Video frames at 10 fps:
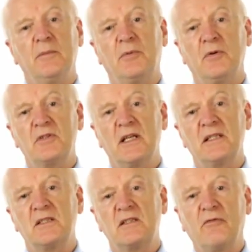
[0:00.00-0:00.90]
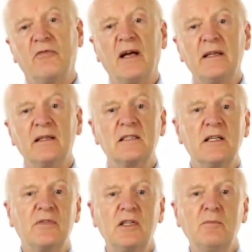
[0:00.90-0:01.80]
The process define
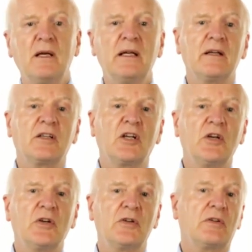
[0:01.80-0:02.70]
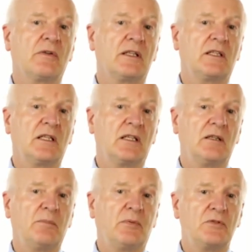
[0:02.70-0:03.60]
activity may occur throughout
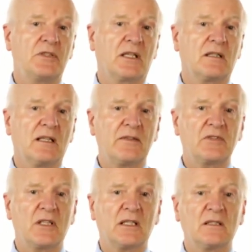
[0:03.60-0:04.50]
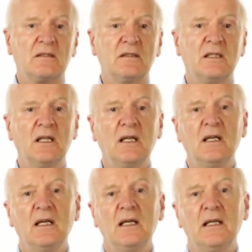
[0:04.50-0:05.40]
the project lifecycle,
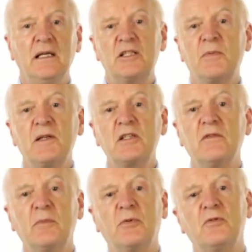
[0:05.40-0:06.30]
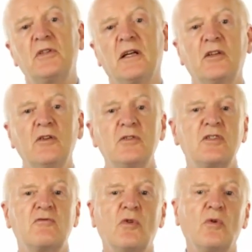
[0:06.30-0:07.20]
especially if the project
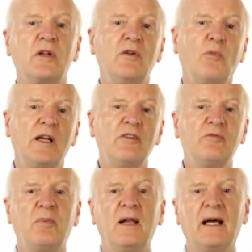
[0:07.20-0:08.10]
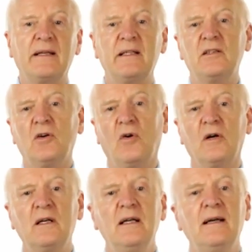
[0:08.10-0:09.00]
uses rolling wave planning
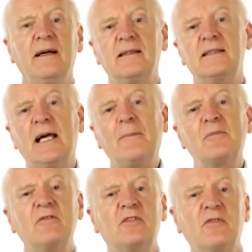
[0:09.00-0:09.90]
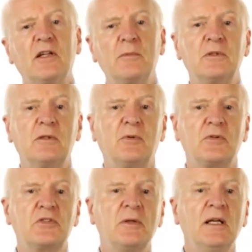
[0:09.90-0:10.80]
or an adaptive development
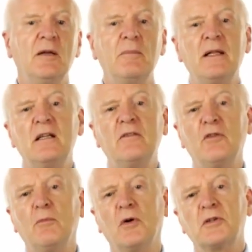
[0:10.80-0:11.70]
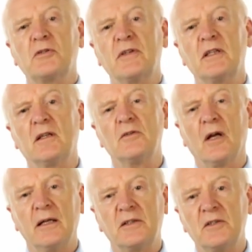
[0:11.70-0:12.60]
approach. Many of the monitoring
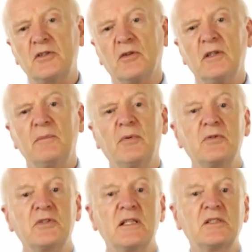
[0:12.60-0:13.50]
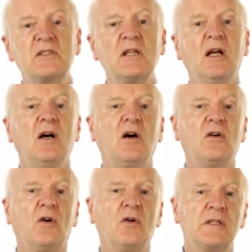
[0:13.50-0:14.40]
and controlling processes
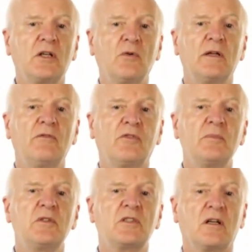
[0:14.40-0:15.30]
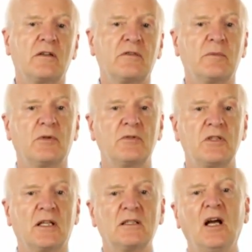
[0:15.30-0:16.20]
are ongoing from the start of the
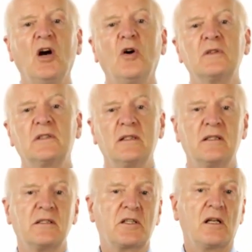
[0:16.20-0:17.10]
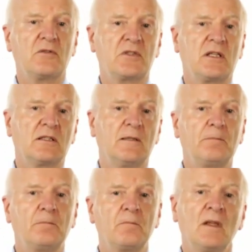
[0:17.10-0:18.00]
project until it is closed out.
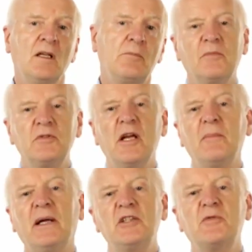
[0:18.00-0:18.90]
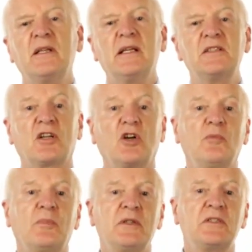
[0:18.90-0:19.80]
Project management is
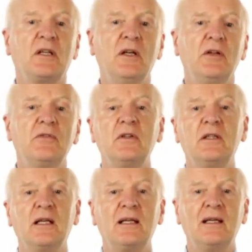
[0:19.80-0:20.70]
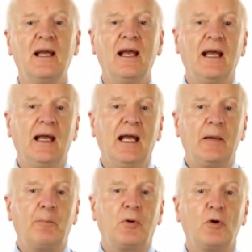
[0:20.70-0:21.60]
accomplished through the
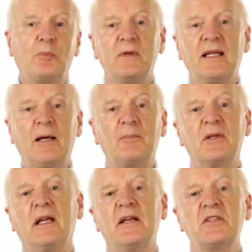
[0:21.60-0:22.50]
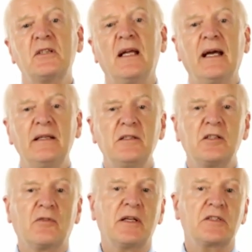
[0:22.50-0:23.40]
appropriate application and
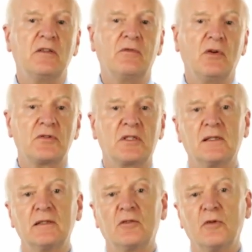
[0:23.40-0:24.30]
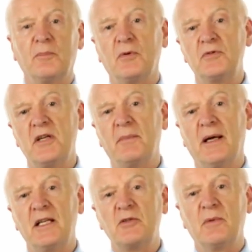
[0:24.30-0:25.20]
integration of logically grouped project
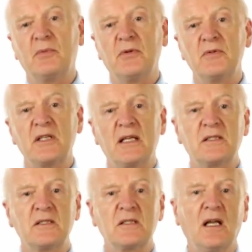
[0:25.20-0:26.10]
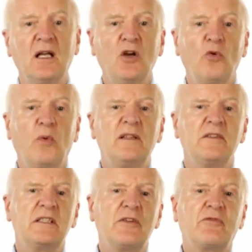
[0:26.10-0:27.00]
management processes. While
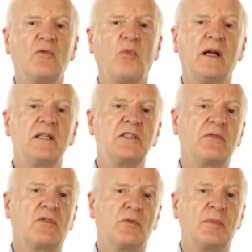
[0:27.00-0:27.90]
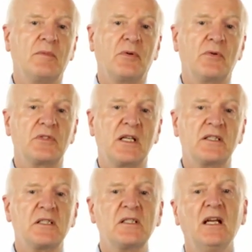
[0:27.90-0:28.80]
there are different ways of grouping
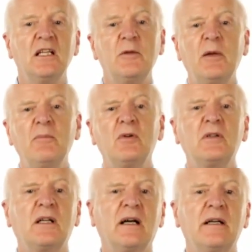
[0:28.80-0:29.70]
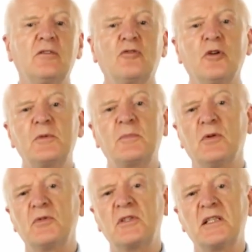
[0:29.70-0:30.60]
processes, the PMBOK guide groups
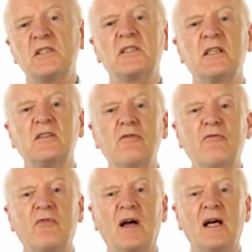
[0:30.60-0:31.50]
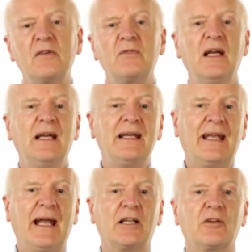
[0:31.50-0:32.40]
processes into 5
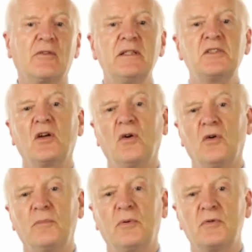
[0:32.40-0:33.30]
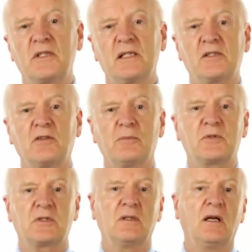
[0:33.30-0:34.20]
categories called process
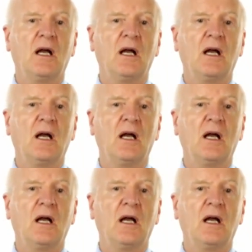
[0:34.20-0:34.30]
groups.